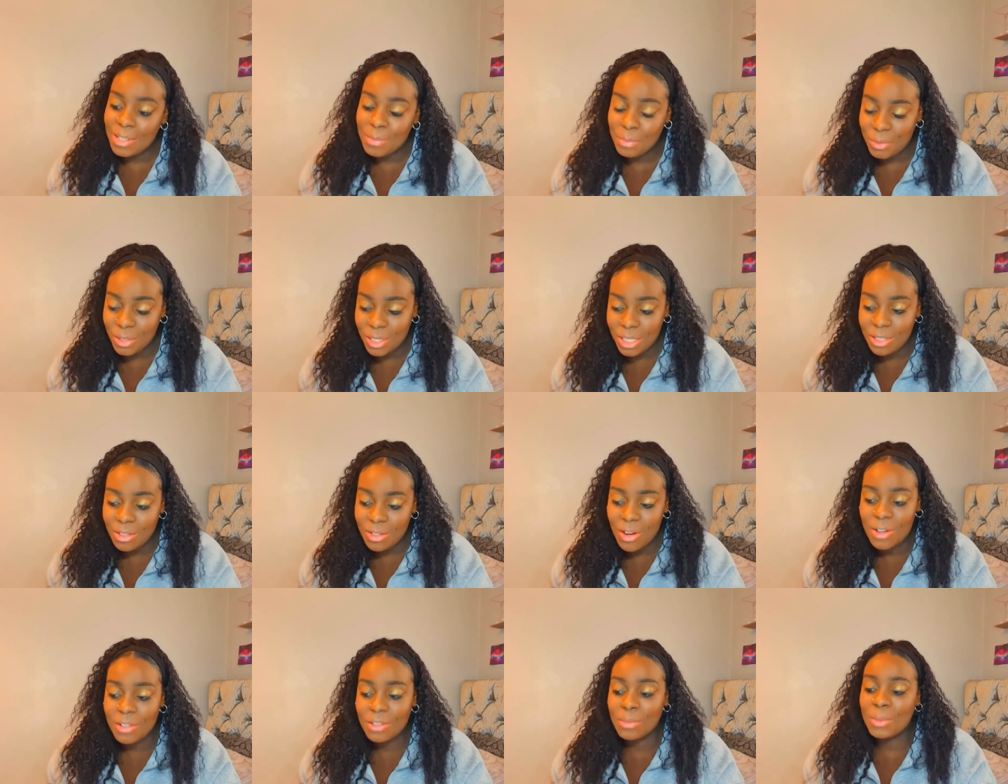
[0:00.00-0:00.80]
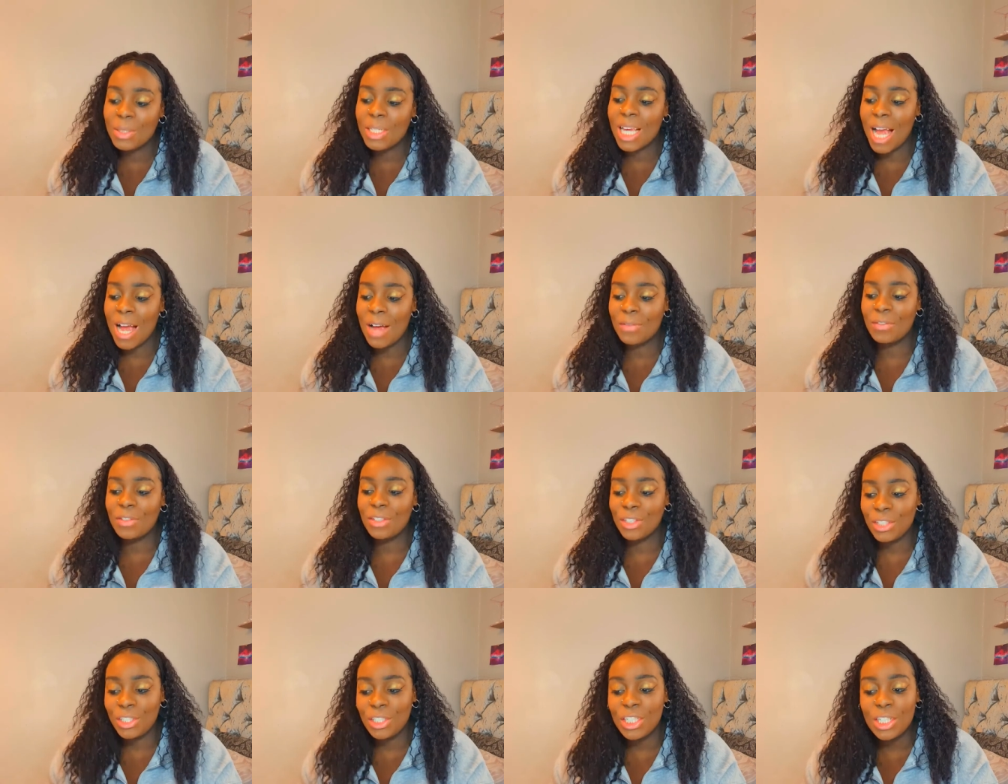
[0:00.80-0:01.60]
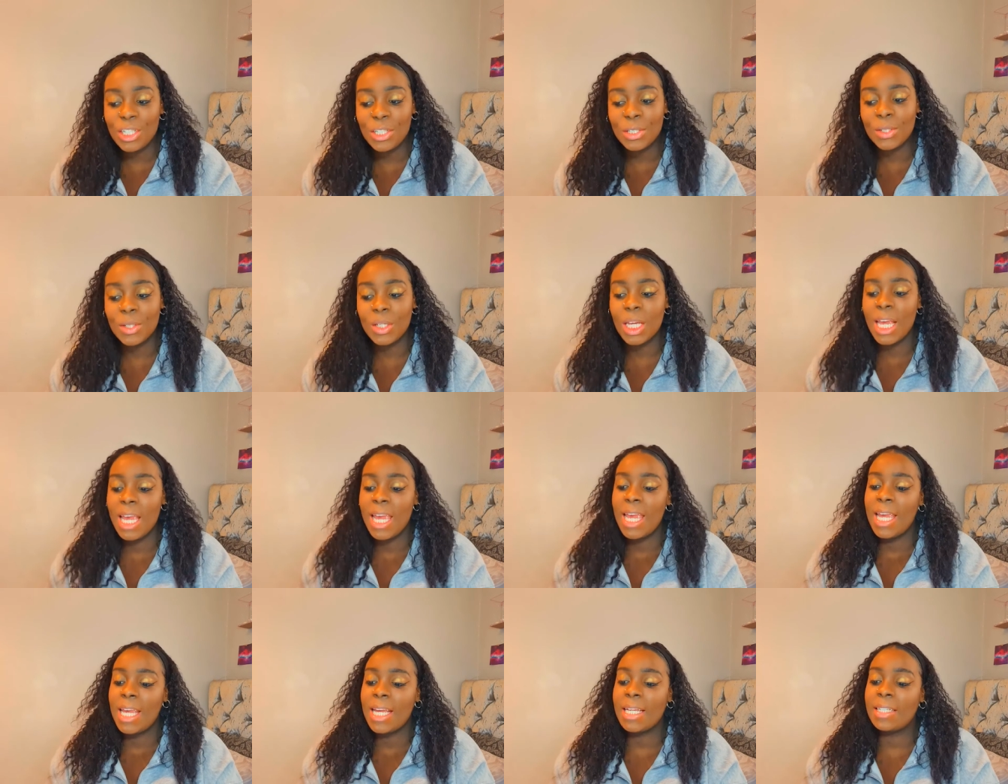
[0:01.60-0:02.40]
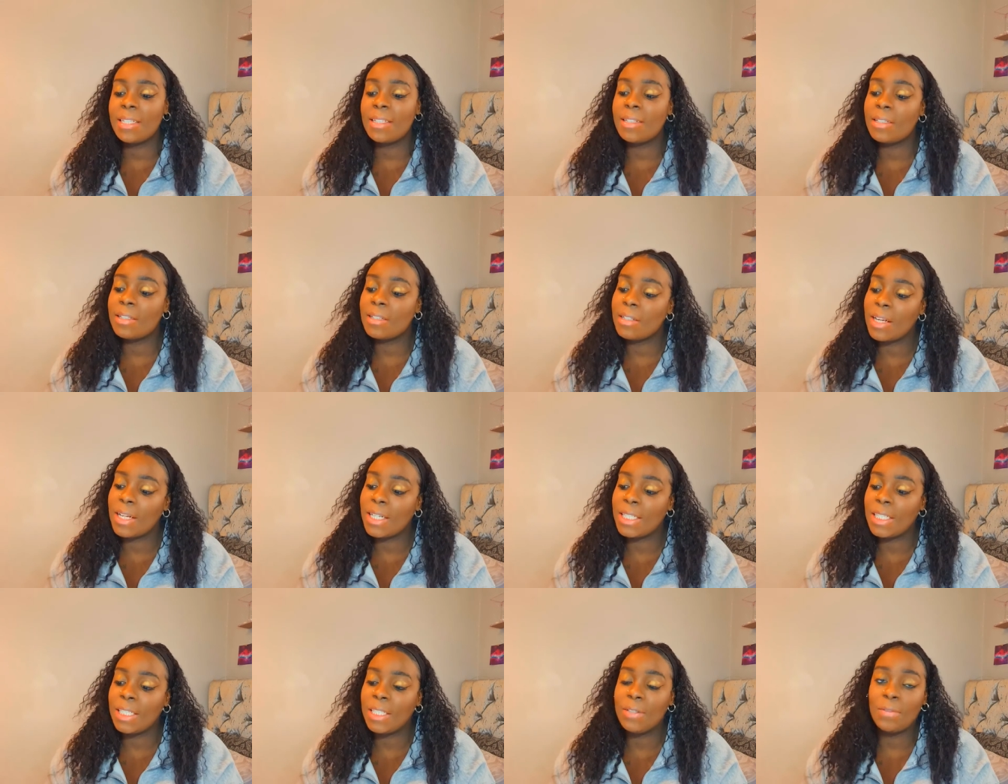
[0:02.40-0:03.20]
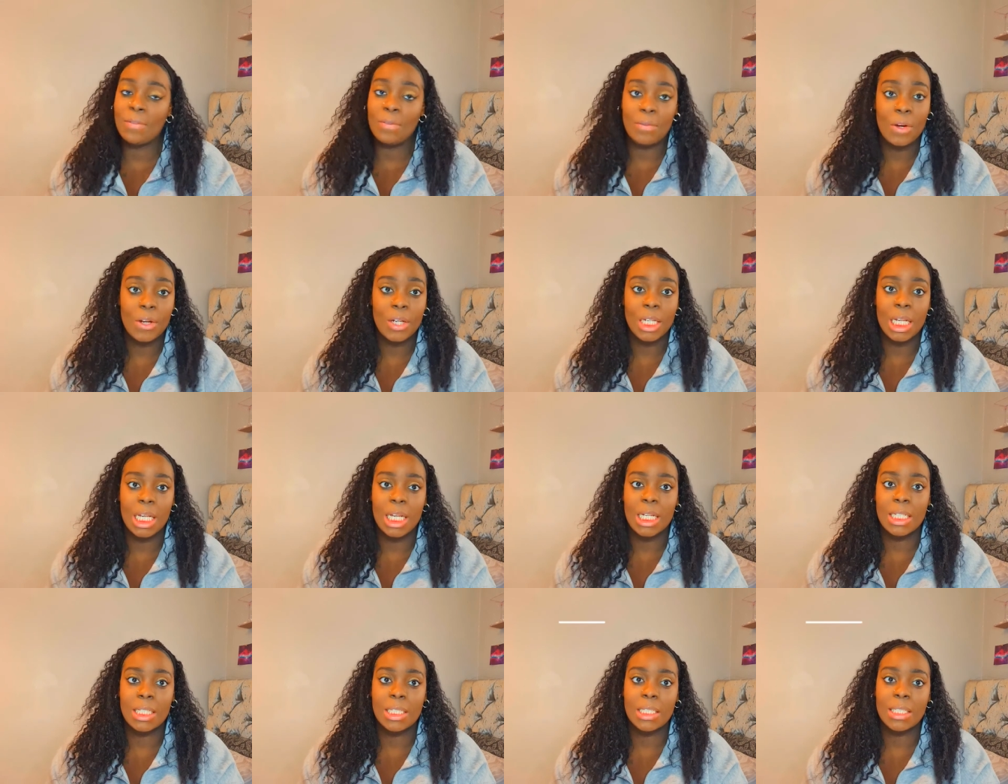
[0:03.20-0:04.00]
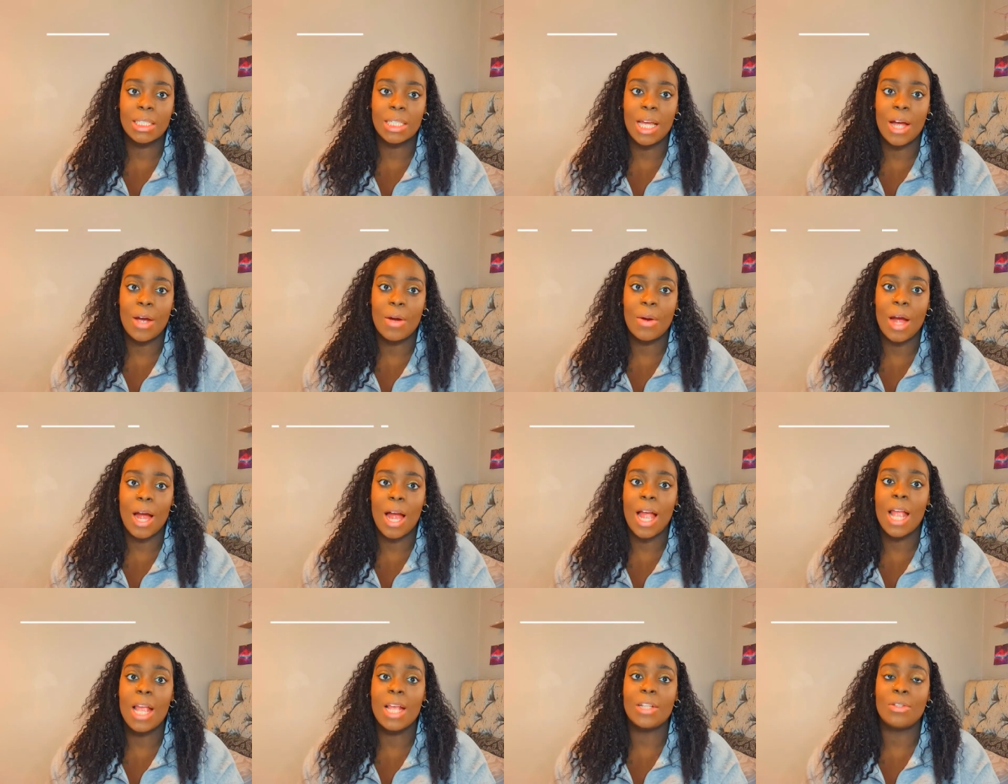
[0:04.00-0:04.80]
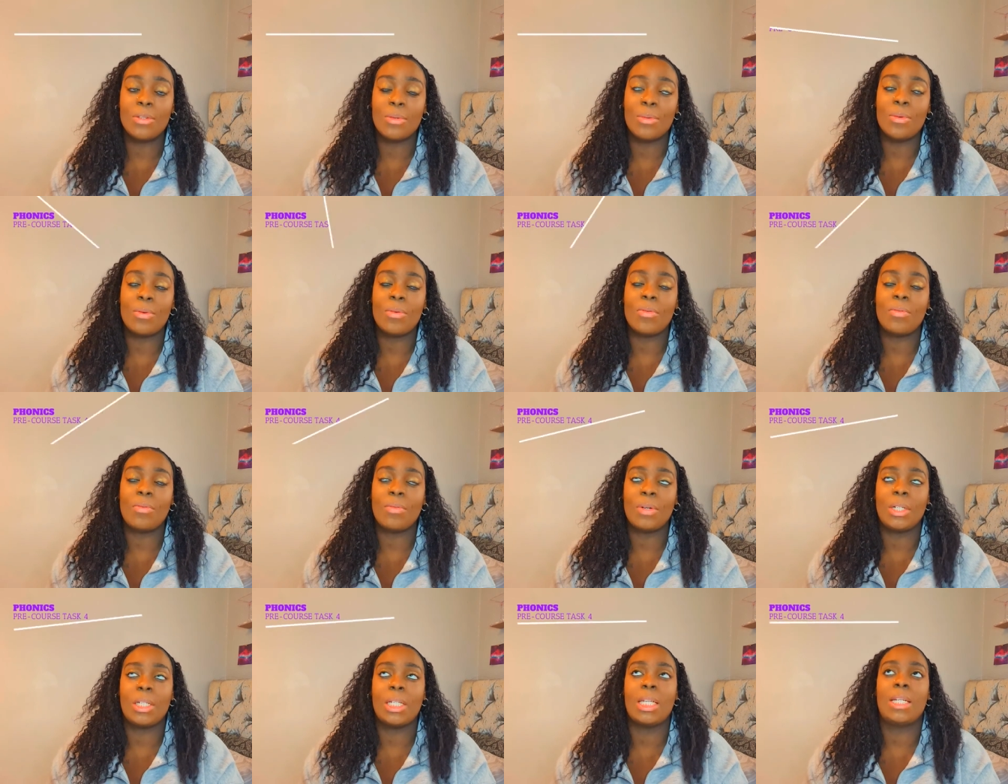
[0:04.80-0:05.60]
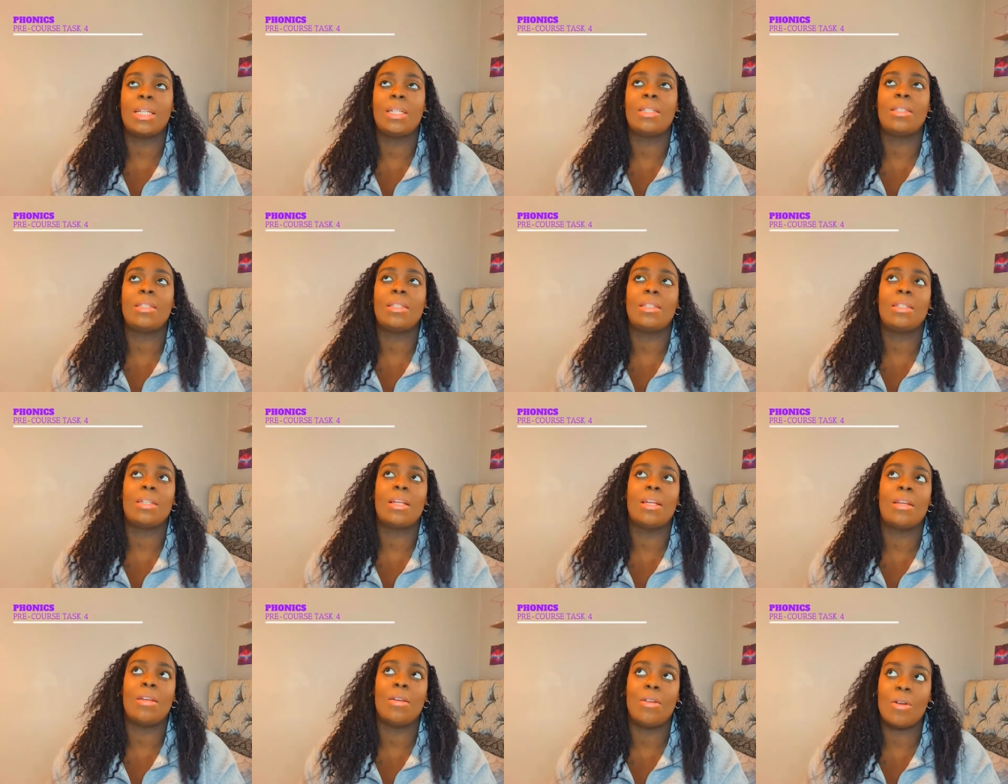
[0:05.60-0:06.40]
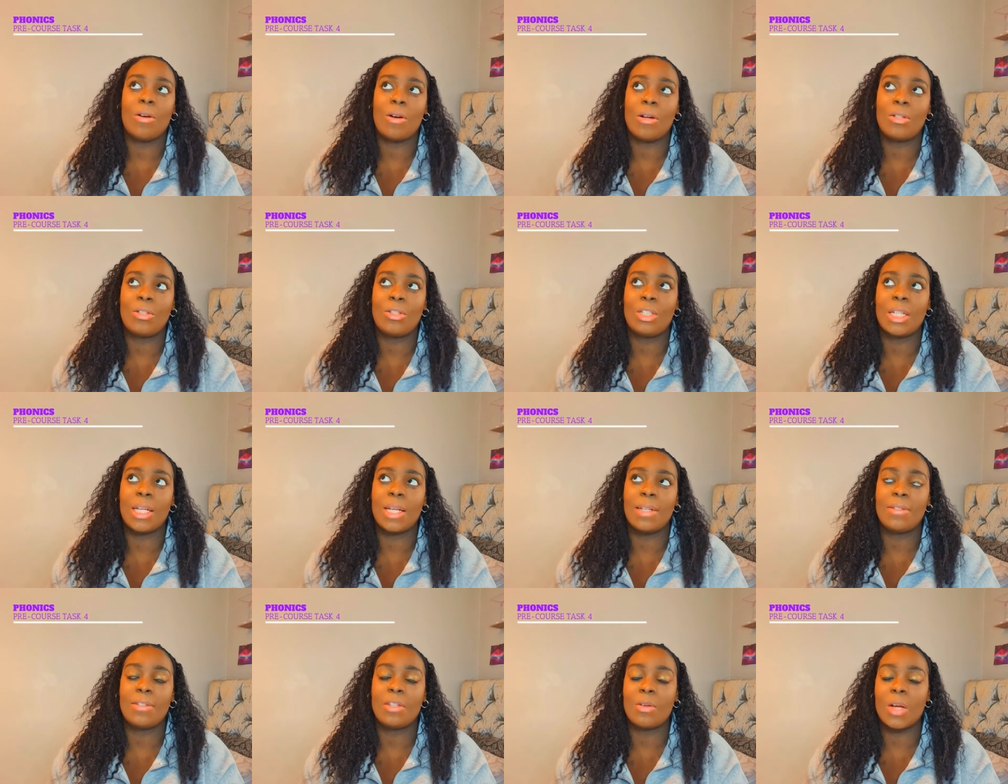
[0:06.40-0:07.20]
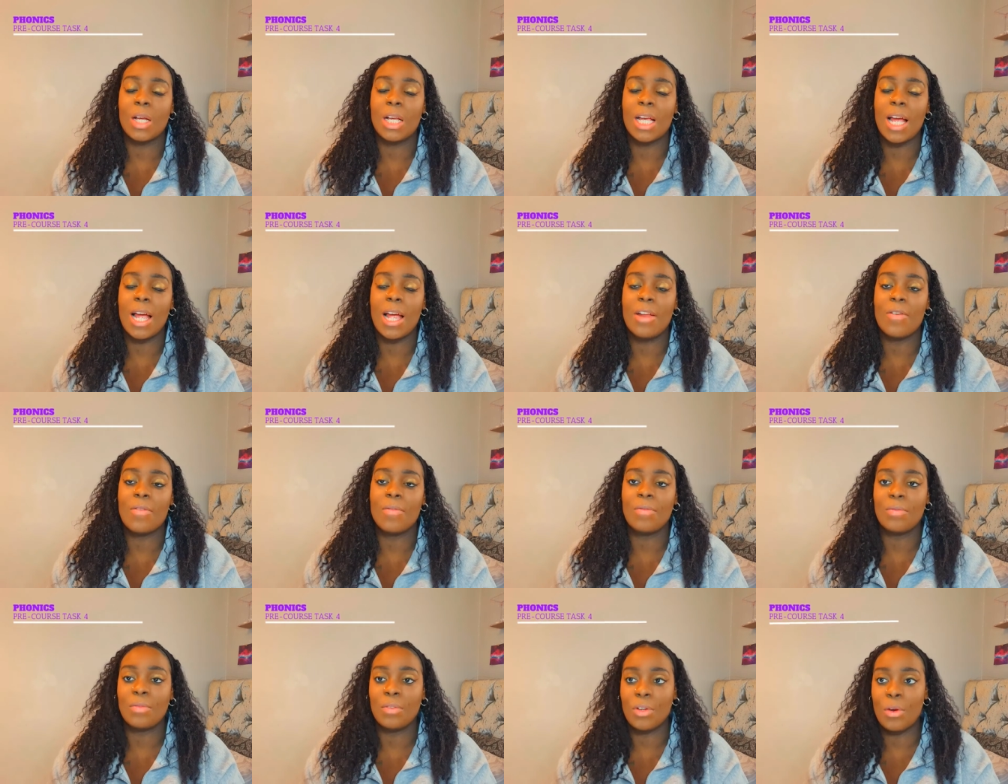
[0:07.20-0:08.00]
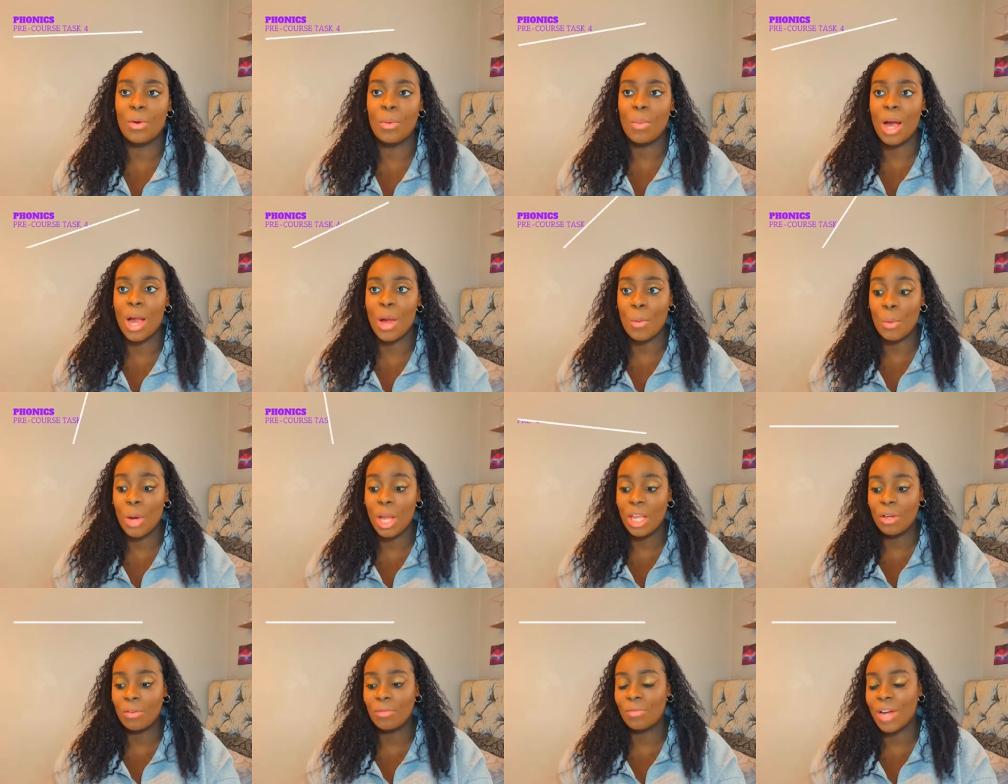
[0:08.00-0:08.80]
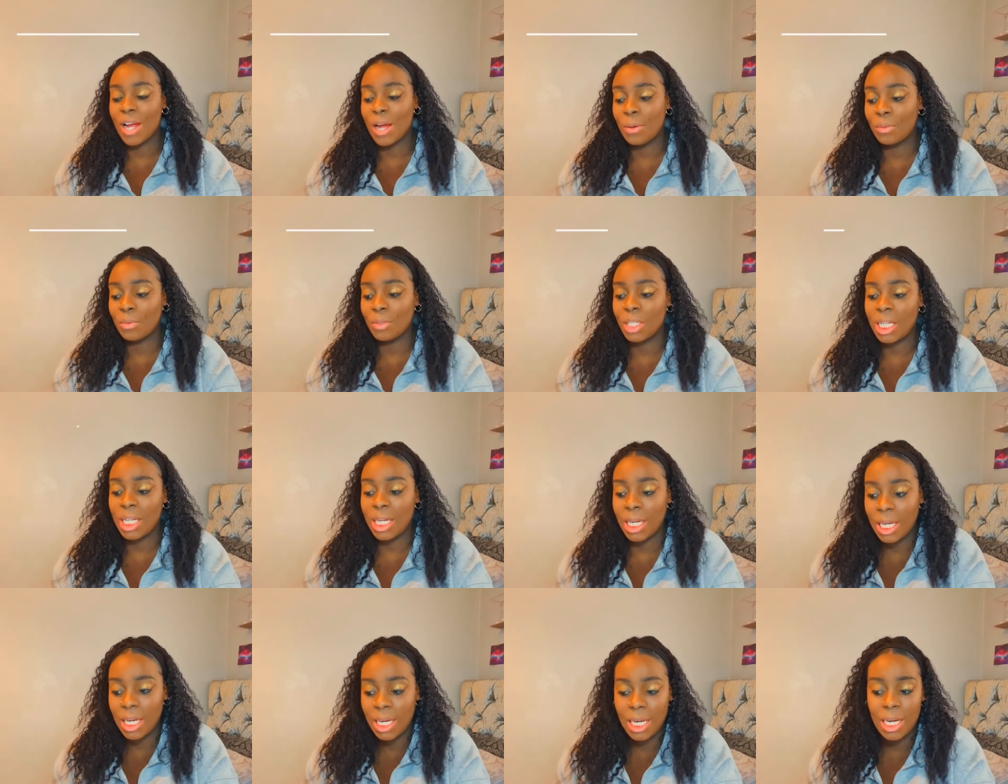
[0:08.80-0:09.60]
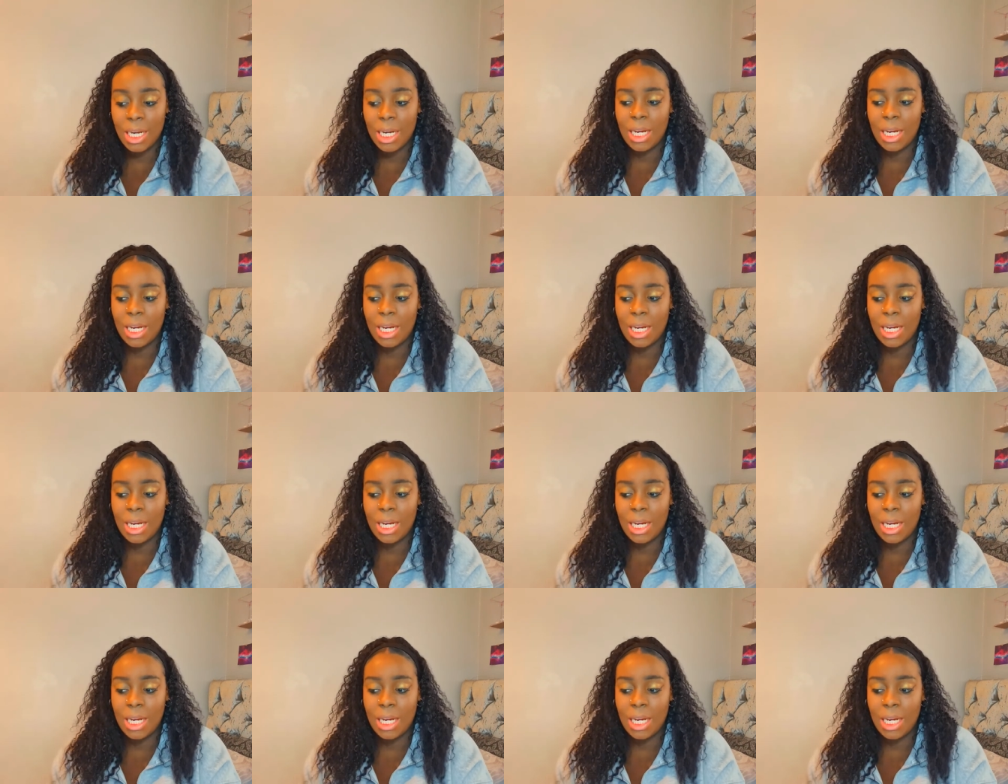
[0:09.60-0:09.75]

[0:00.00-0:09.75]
pre-task we have to do is study phonics. Now, I taught phonics last year, so I kind of know my way around it.